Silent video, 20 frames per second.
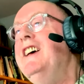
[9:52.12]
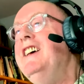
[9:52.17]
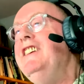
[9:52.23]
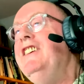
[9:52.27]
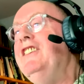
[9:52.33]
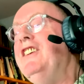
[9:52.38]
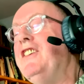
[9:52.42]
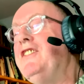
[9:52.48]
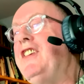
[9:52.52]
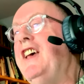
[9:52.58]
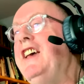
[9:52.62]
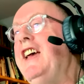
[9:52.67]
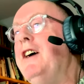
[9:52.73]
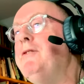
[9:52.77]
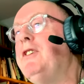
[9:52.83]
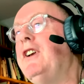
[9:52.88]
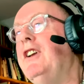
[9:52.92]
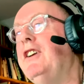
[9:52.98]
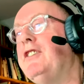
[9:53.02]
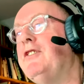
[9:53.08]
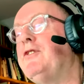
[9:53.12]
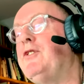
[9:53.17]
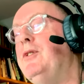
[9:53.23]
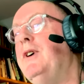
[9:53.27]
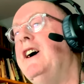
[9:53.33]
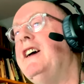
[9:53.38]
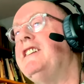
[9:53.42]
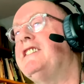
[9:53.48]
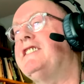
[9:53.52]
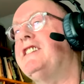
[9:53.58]
you know, they have a lot of
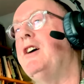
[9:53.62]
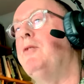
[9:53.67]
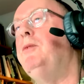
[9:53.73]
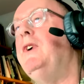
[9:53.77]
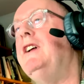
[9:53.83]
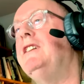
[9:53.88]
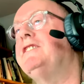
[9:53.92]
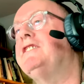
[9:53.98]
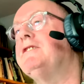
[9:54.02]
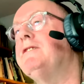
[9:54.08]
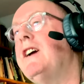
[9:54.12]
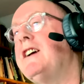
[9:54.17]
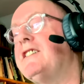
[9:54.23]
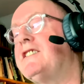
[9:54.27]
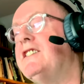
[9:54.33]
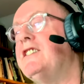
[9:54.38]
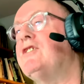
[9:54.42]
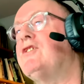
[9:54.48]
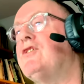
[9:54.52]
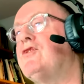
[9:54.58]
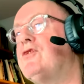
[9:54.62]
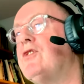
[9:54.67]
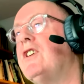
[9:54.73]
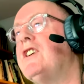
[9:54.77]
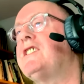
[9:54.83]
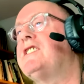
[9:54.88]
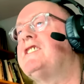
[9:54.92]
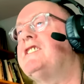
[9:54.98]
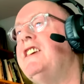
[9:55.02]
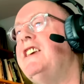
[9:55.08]
quite well-directed
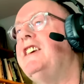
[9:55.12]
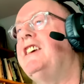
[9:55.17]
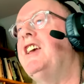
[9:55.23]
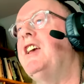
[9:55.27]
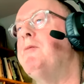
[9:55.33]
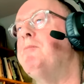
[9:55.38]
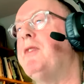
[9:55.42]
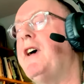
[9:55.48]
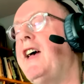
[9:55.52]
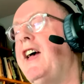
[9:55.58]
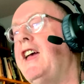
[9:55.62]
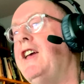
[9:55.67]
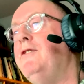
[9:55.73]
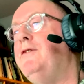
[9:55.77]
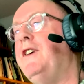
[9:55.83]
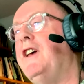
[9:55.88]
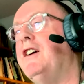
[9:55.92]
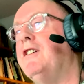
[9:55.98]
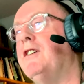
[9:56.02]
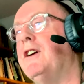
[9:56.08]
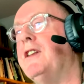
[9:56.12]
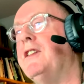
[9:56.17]
drug-seeking behaviour,